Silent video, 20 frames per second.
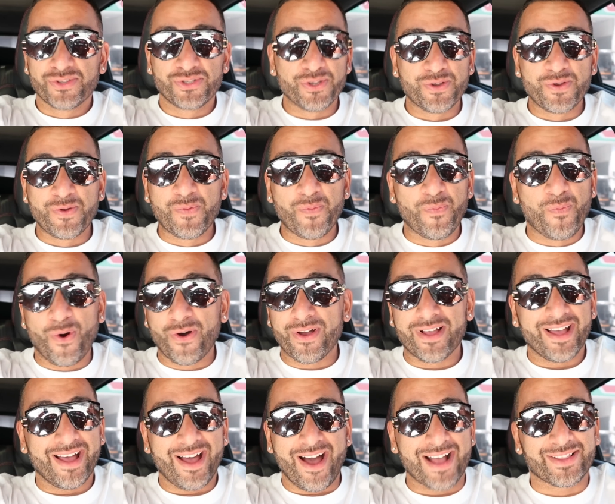do what
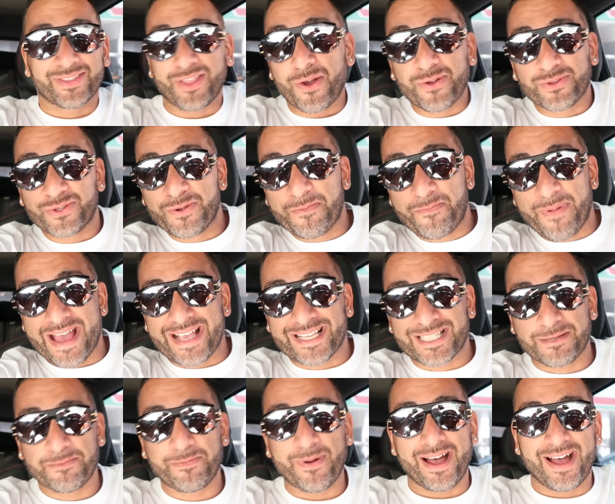I don't do
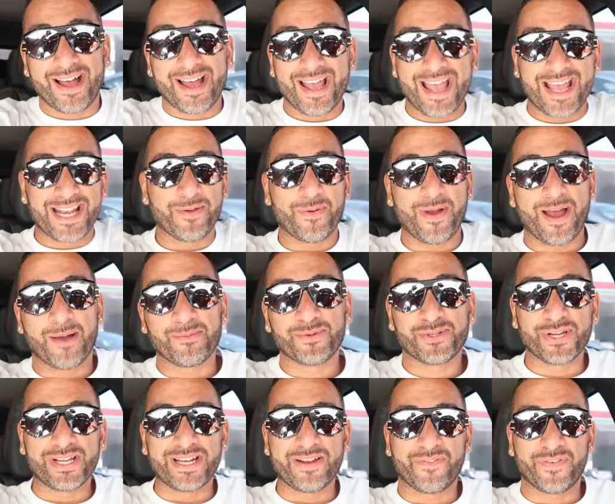best, but anyway, I'm
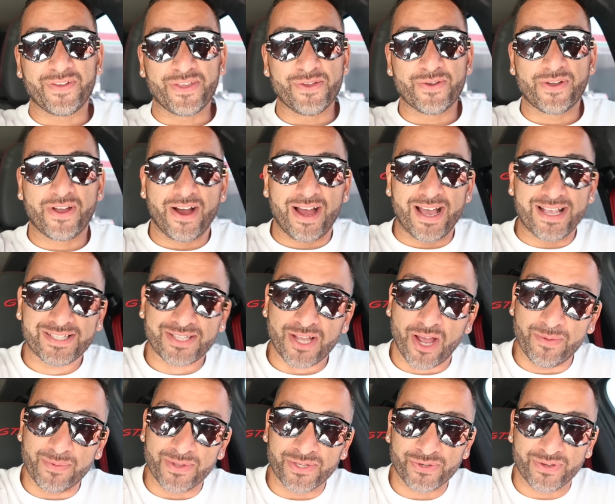shooting it for you guys, so I
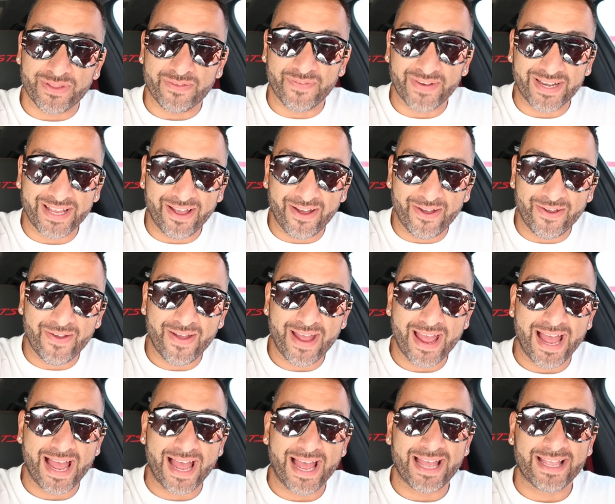hope you enjoy the video,
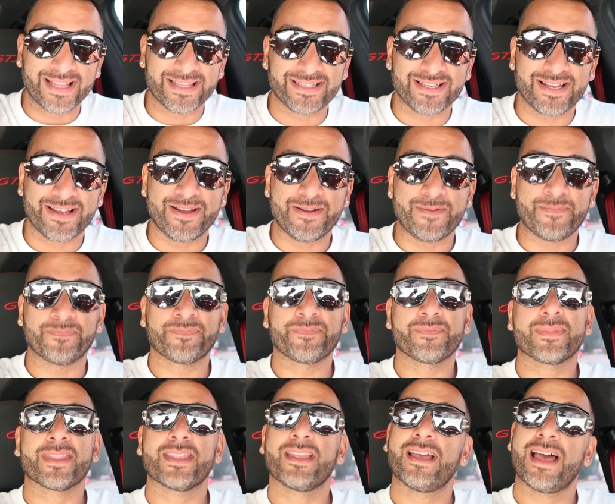and
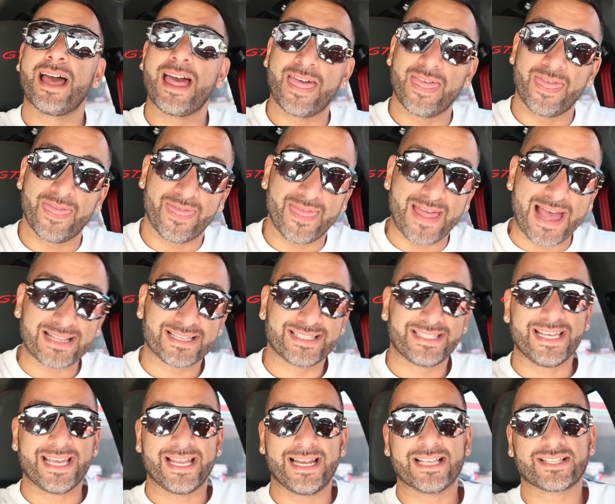um, that's
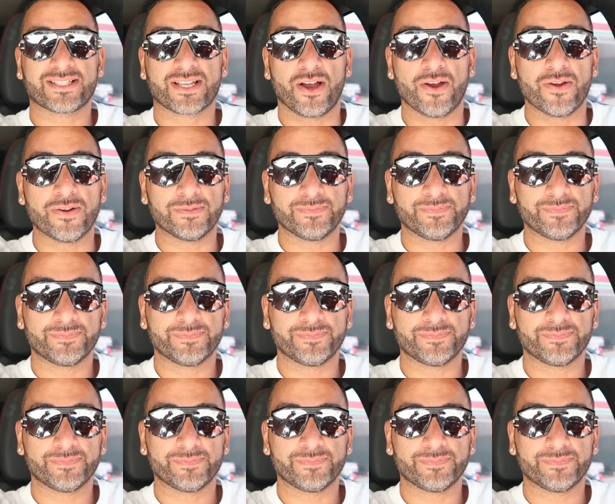it, let's go.